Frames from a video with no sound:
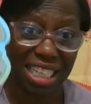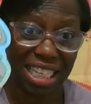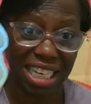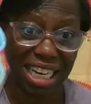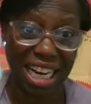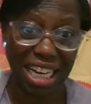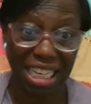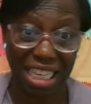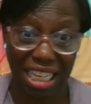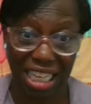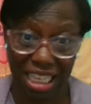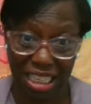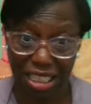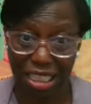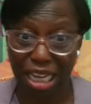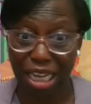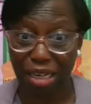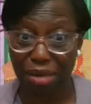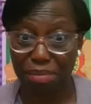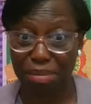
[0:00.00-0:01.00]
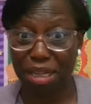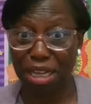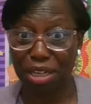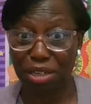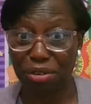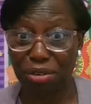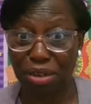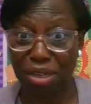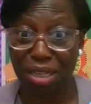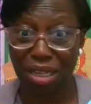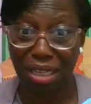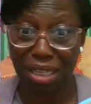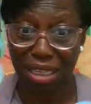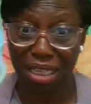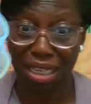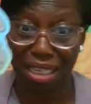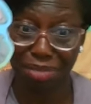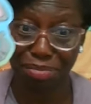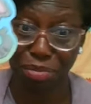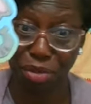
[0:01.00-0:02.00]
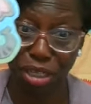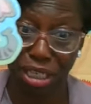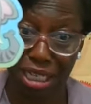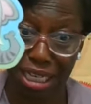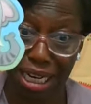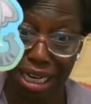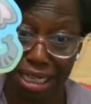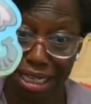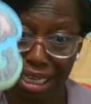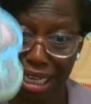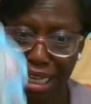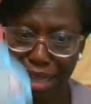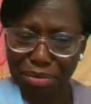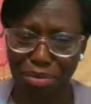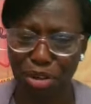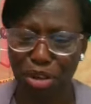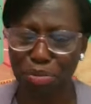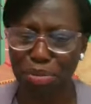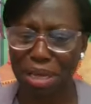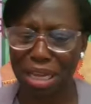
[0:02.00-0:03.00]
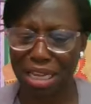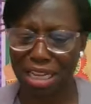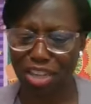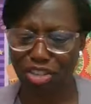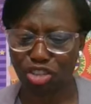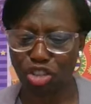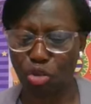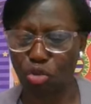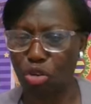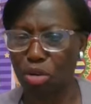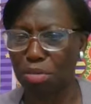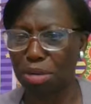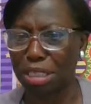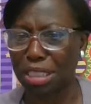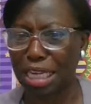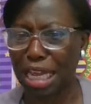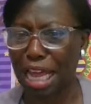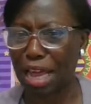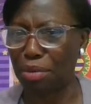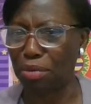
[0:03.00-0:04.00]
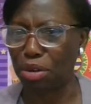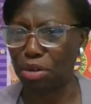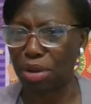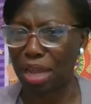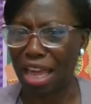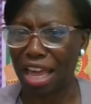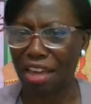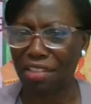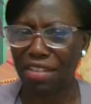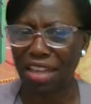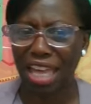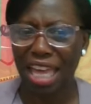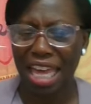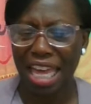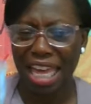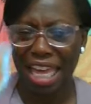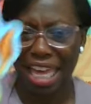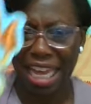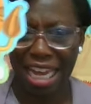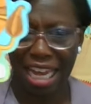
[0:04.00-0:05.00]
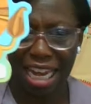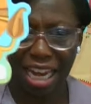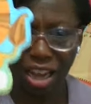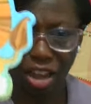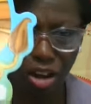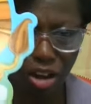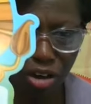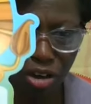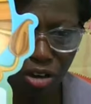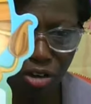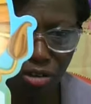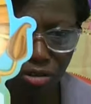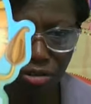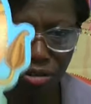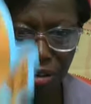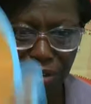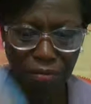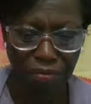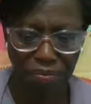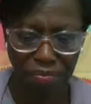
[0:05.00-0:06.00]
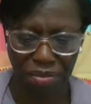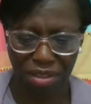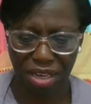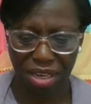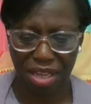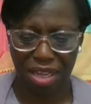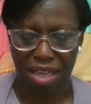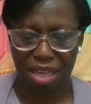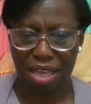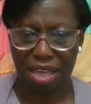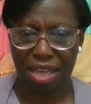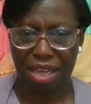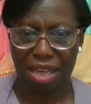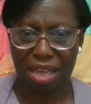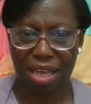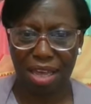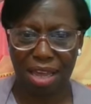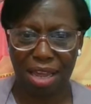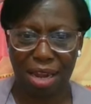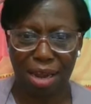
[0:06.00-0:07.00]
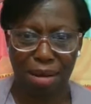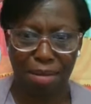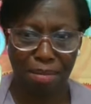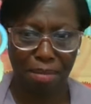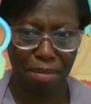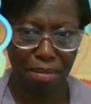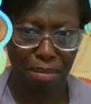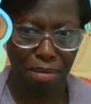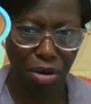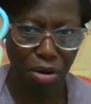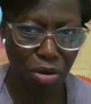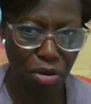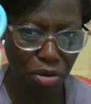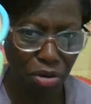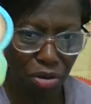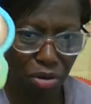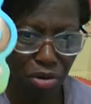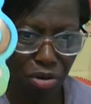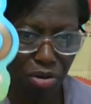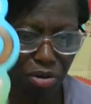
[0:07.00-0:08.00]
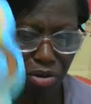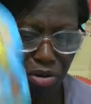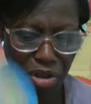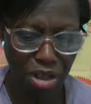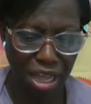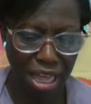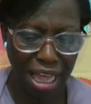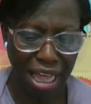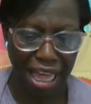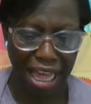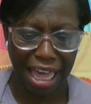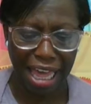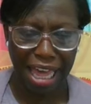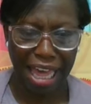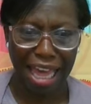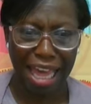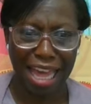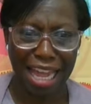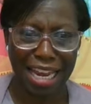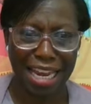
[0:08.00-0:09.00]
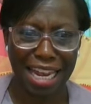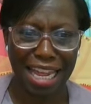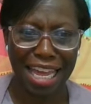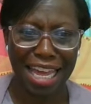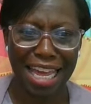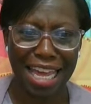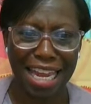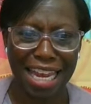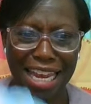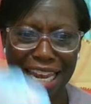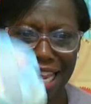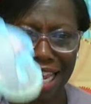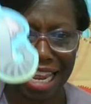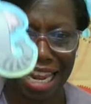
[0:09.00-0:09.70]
is grande. He's kind of big, though, huh? It's muy grande. Muy bien. Let's go one more time. What do we have? El león, el mono, and el